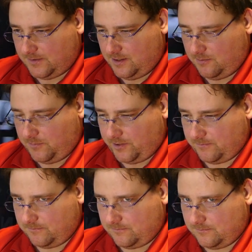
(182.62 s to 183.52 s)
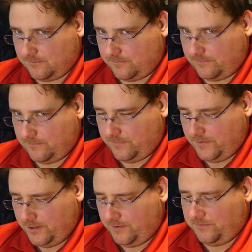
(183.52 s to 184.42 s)
and I'm like,
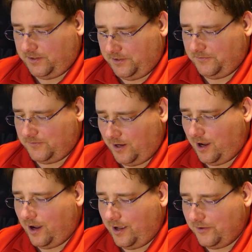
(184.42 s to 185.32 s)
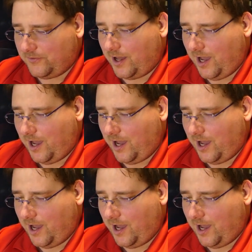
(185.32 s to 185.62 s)
55